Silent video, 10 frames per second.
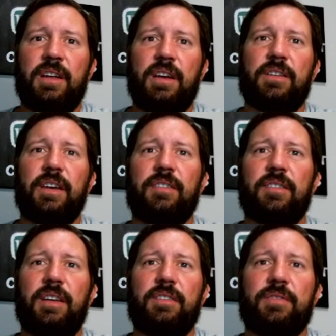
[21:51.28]
Okay, so
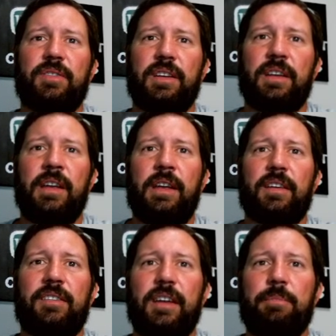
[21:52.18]
interesting.
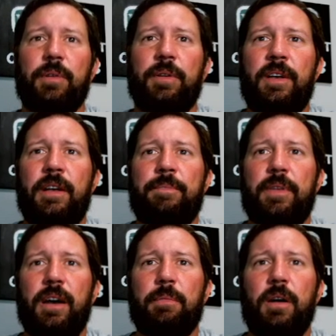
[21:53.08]
Example,
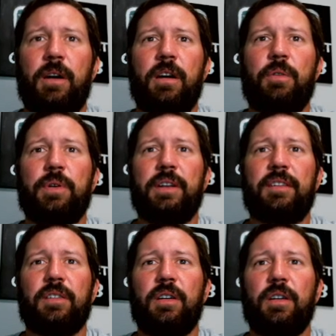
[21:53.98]
all
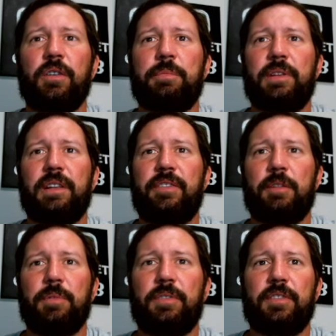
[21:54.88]
winnings are ultimately
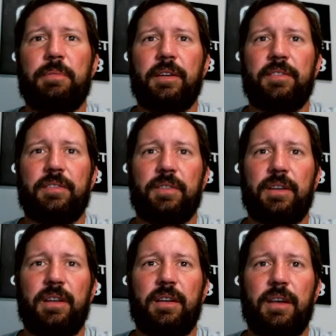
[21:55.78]
available as a deposit
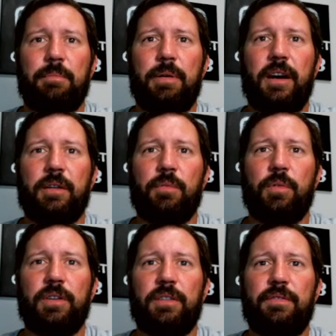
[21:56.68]
token. Okay, pod
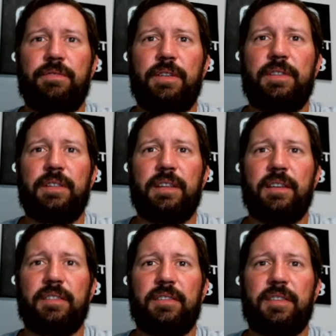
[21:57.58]
awarded
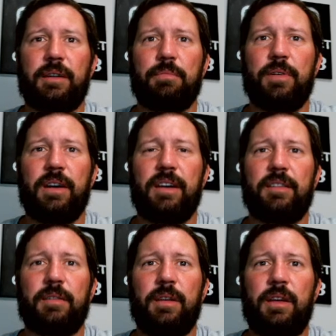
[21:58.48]
50,000 ticket
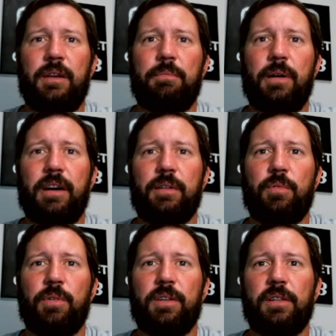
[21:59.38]
prize, pod
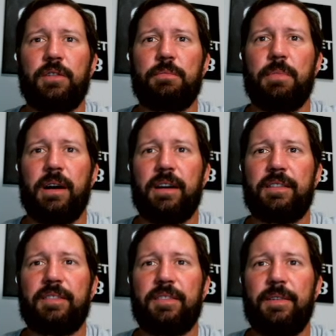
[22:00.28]
awarded loot
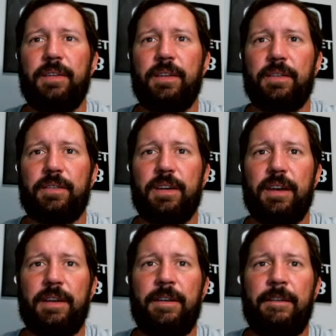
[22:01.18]
box.
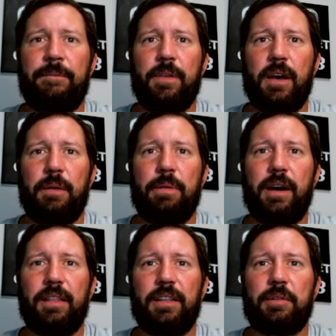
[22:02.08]
Okay,
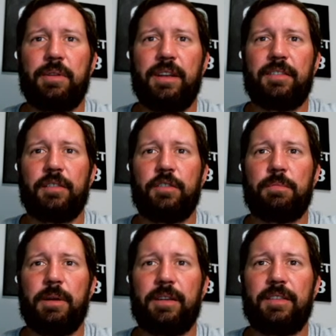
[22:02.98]
pod liquidates loot box